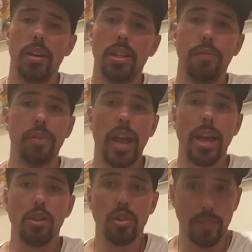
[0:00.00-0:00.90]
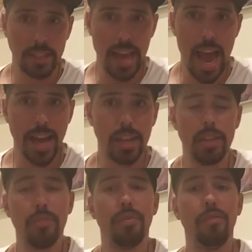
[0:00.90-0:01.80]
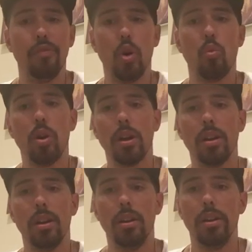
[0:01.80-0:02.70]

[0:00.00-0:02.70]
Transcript: different angles of attack and different footwork.